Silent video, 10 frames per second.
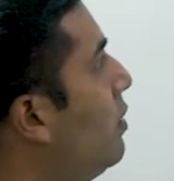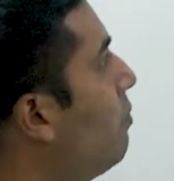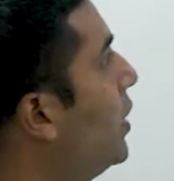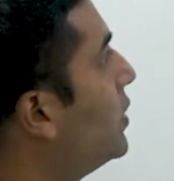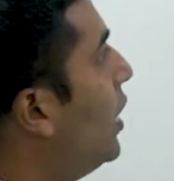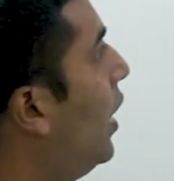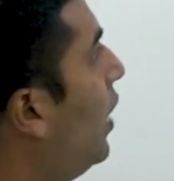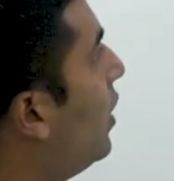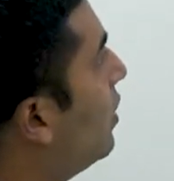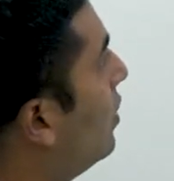plus
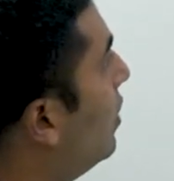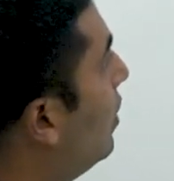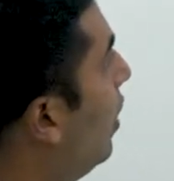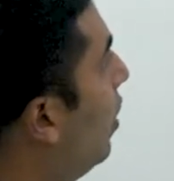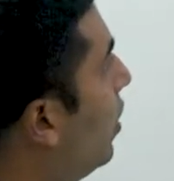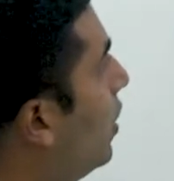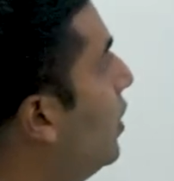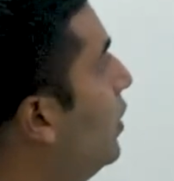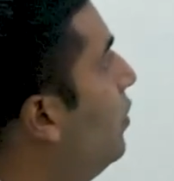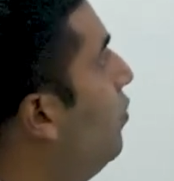R log
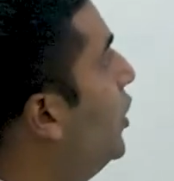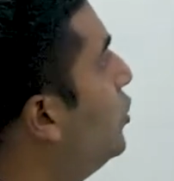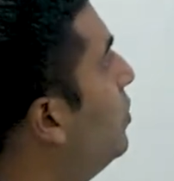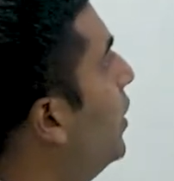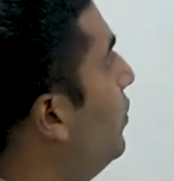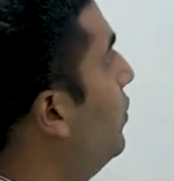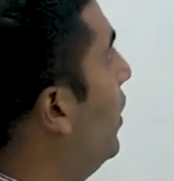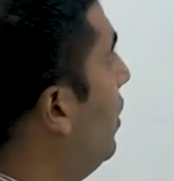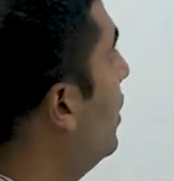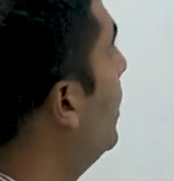V2 by V1